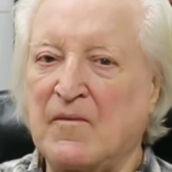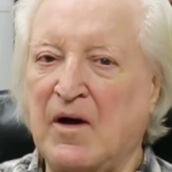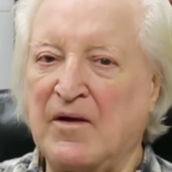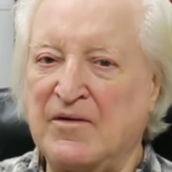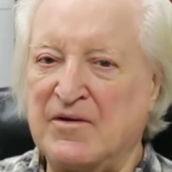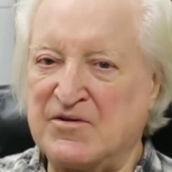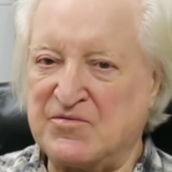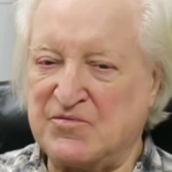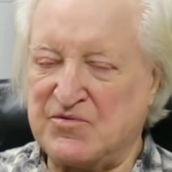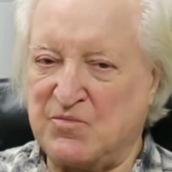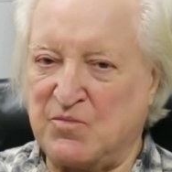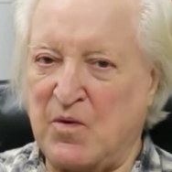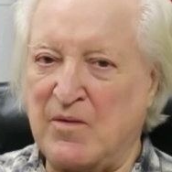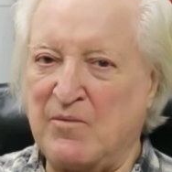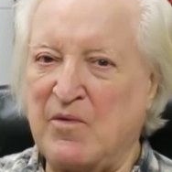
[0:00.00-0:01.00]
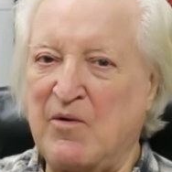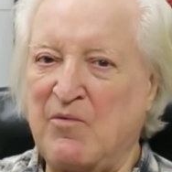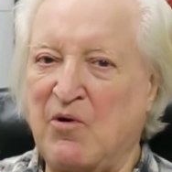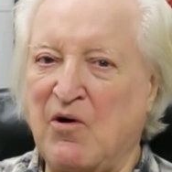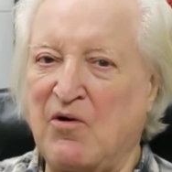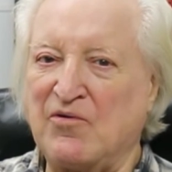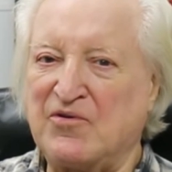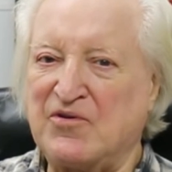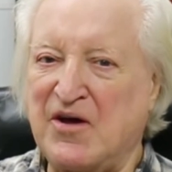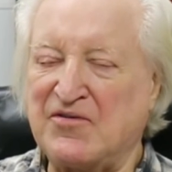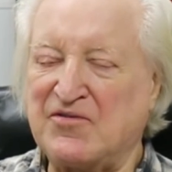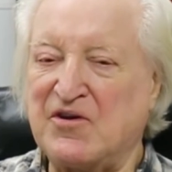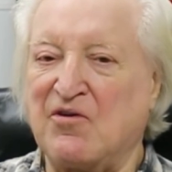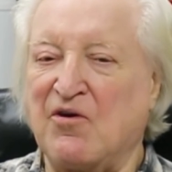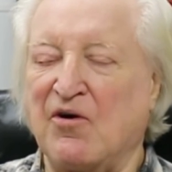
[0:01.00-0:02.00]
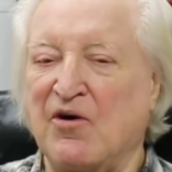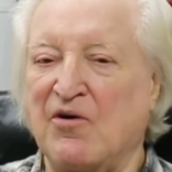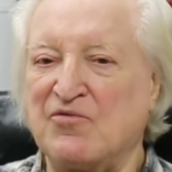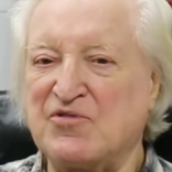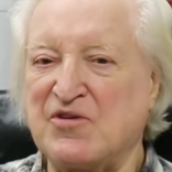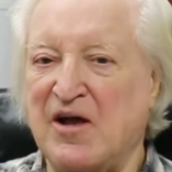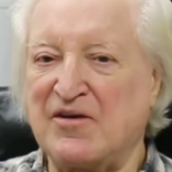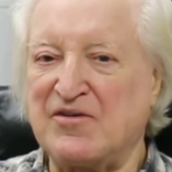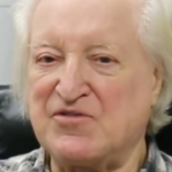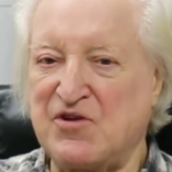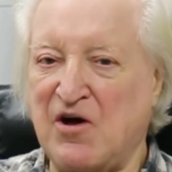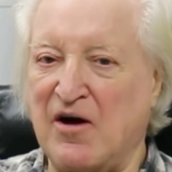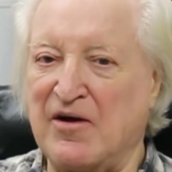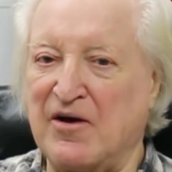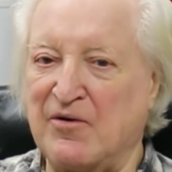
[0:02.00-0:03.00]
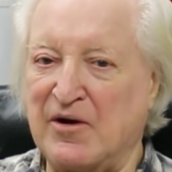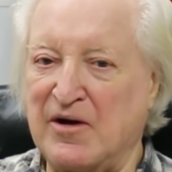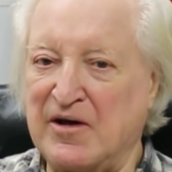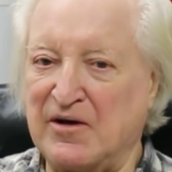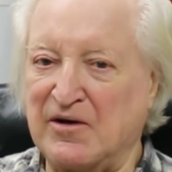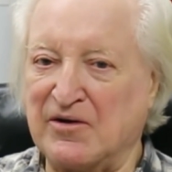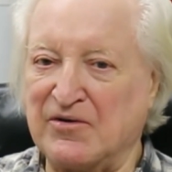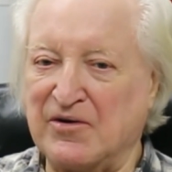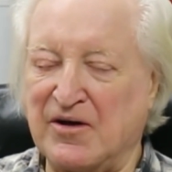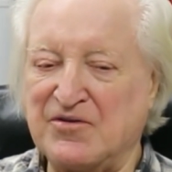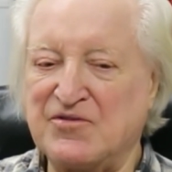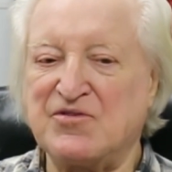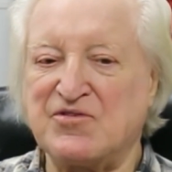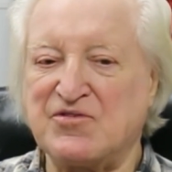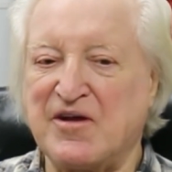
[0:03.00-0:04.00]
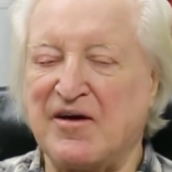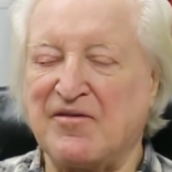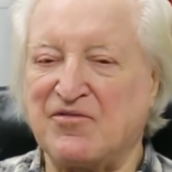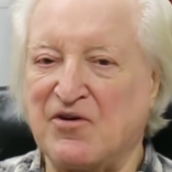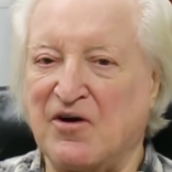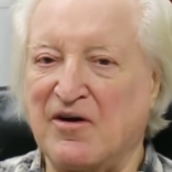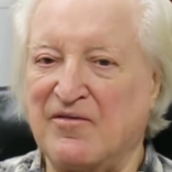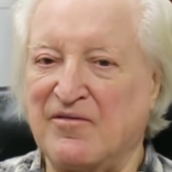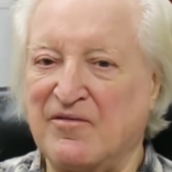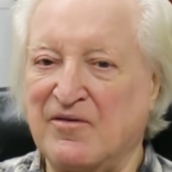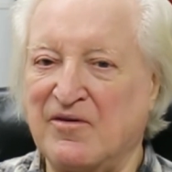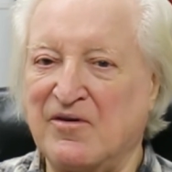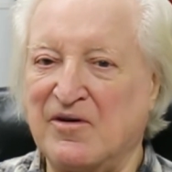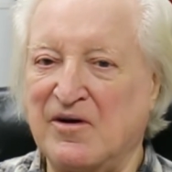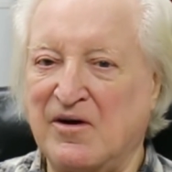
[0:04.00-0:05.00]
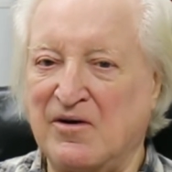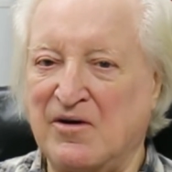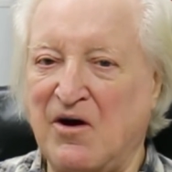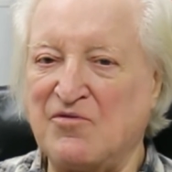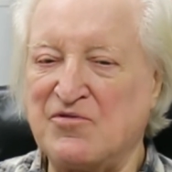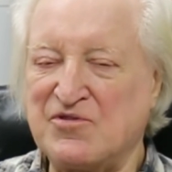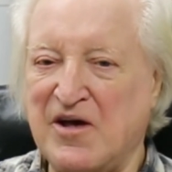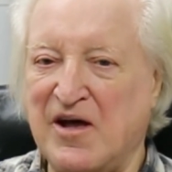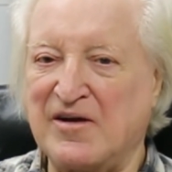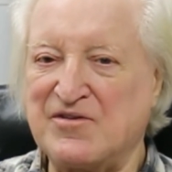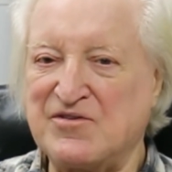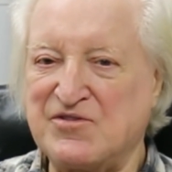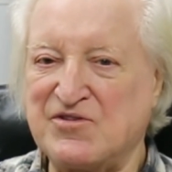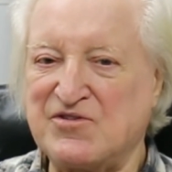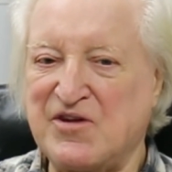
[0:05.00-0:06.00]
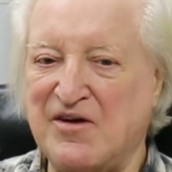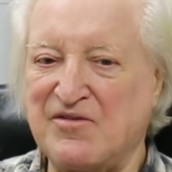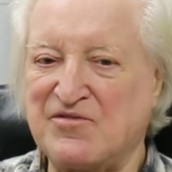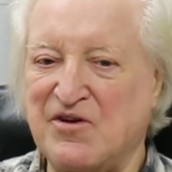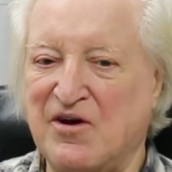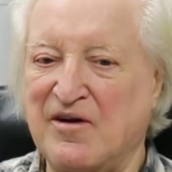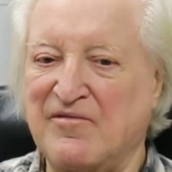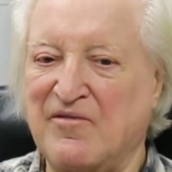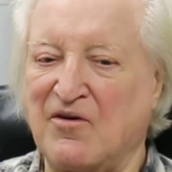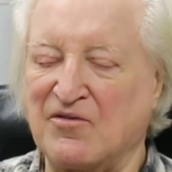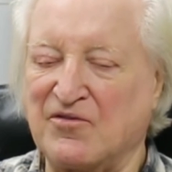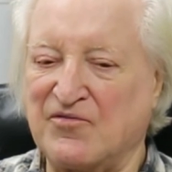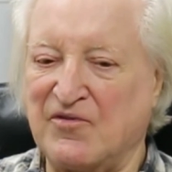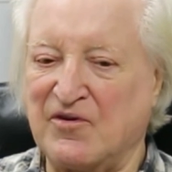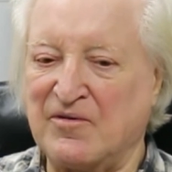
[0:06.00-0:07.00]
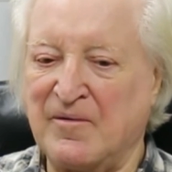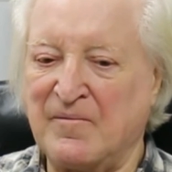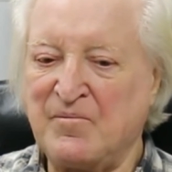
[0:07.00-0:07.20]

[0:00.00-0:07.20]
And this was when we were testing on O'Shelley's dyno in England. That's just outside of O'Shelley's, just outside of Oxford.